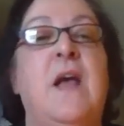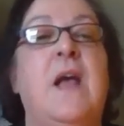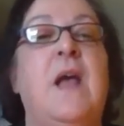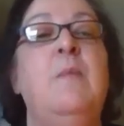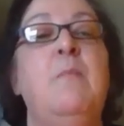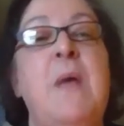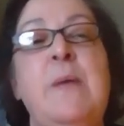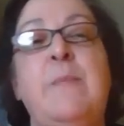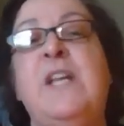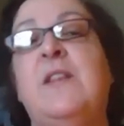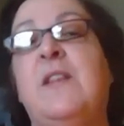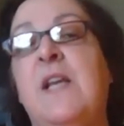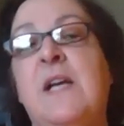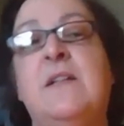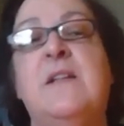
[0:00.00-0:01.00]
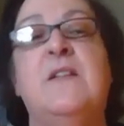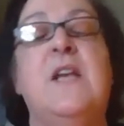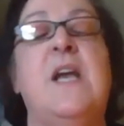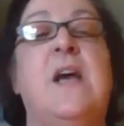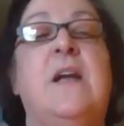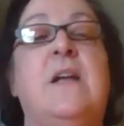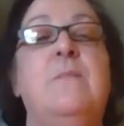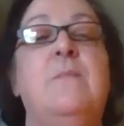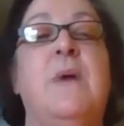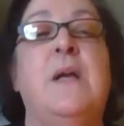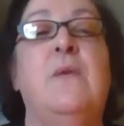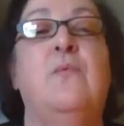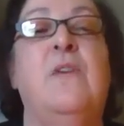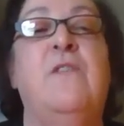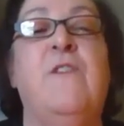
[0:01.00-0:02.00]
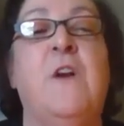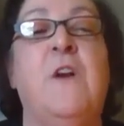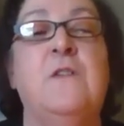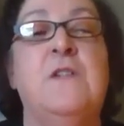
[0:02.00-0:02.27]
And maybe at the end of the ad, it might refer